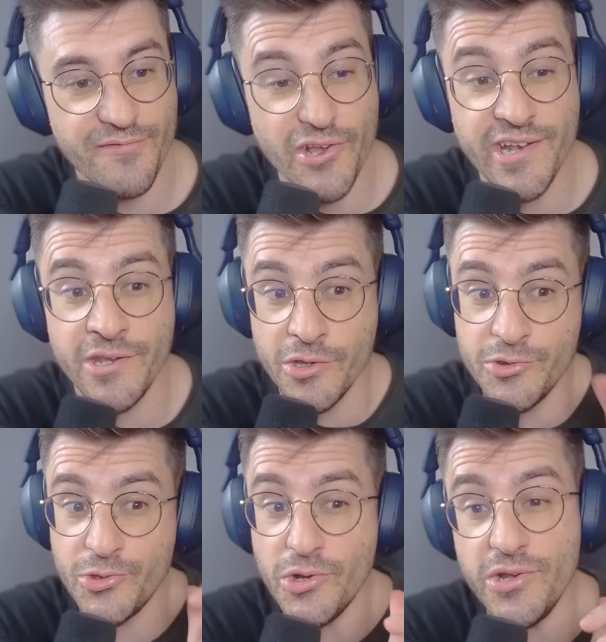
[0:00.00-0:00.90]
Florian, you
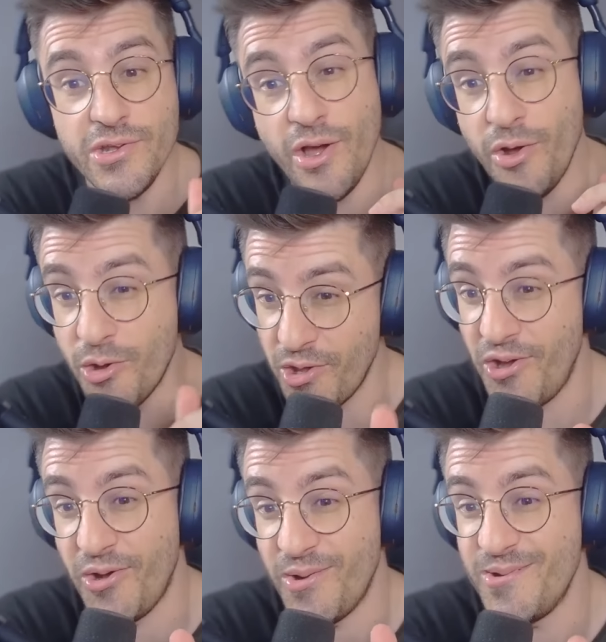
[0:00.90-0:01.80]
do know
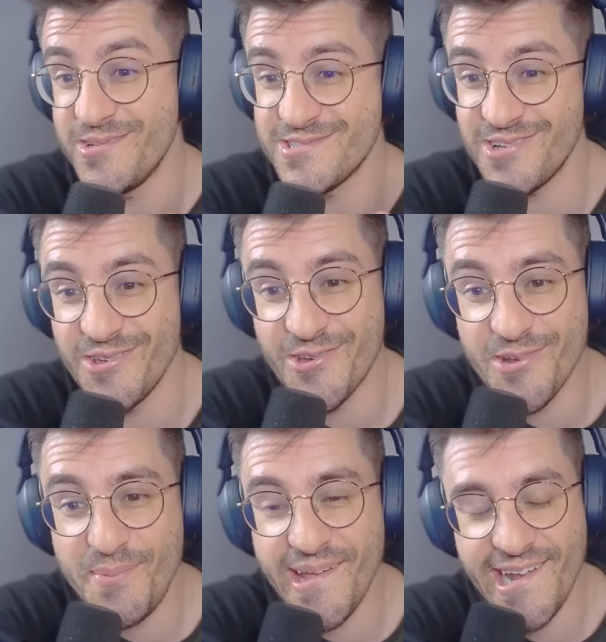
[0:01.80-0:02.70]
Go, so you
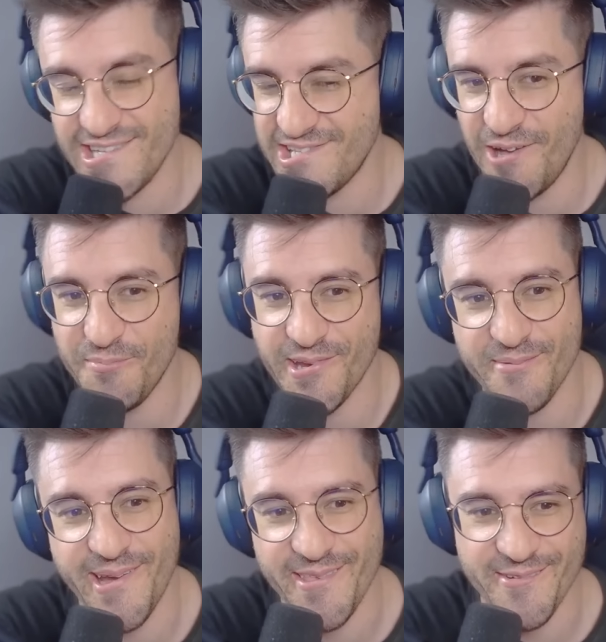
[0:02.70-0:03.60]
could be a nice help
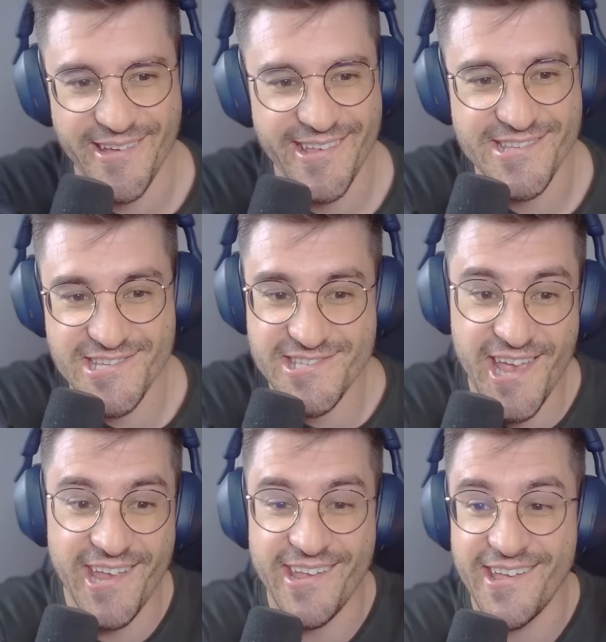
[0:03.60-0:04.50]
here, by the way. Just saying.